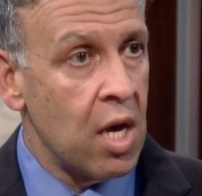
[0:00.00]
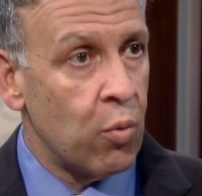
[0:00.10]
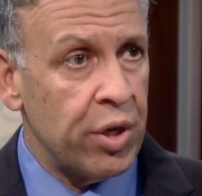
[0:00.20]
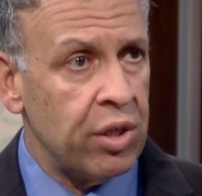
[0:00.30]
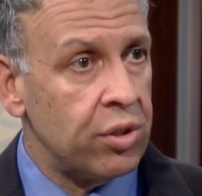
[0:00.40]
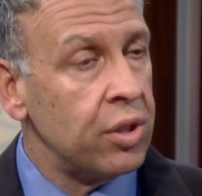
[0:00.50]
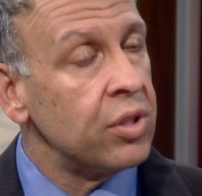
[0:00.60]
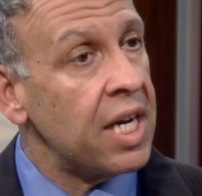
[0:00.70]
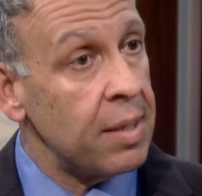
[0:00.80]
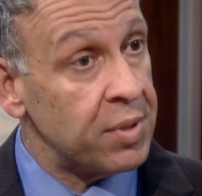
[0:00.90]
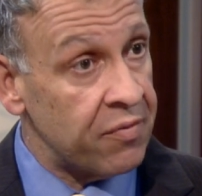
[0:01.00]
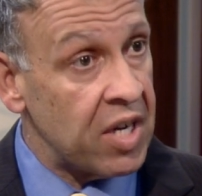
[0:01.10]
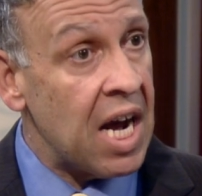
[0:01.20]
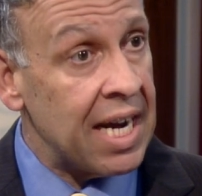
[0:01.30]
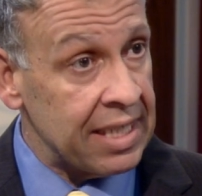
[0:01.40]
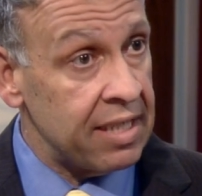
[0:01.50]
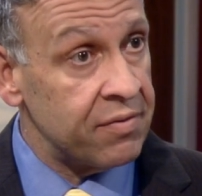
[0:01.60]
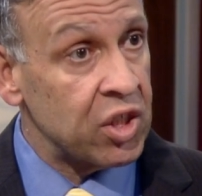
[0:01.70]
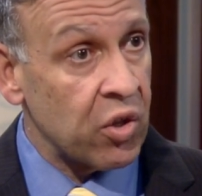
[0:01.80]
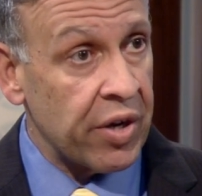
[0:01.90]
We do two types of cognitive
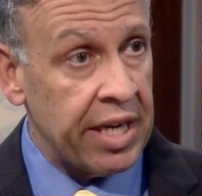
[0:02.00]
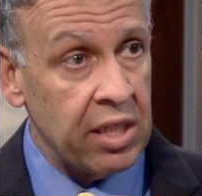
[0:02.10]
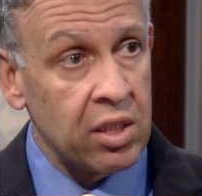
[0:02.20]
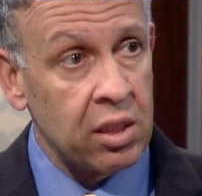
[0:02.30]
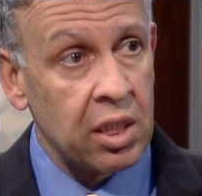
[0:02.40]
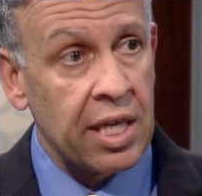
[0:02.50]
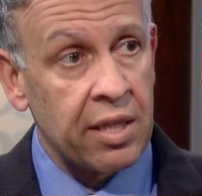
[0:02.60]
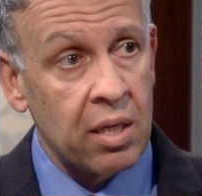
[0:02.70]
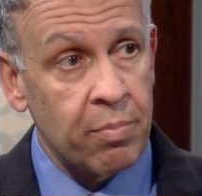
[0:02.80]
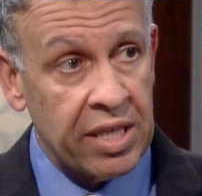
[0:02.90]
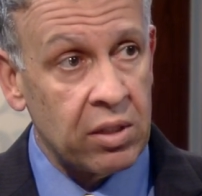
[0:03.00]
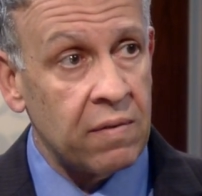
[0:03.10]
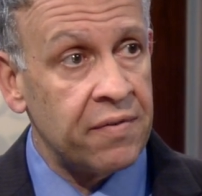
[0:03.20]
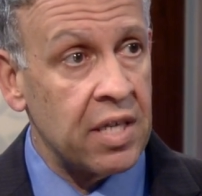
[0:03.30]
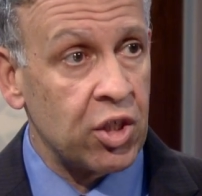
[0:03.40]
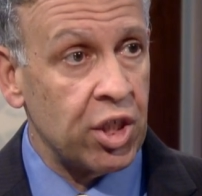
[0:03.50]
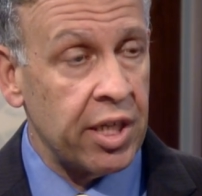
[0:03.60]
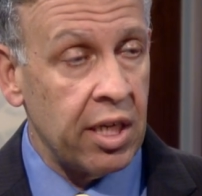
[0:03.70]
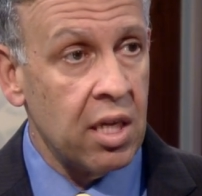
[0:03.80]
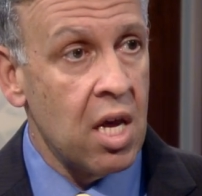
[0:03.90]
screening to look at their mental
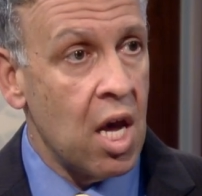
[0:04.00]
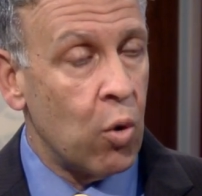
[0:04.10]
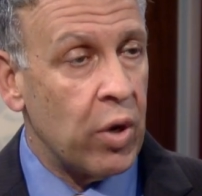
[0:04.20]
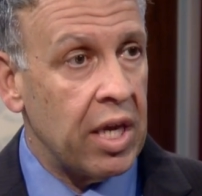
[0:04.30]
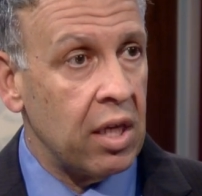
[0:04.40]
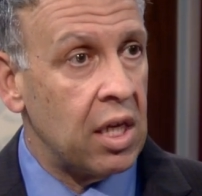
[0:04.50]
functioning. We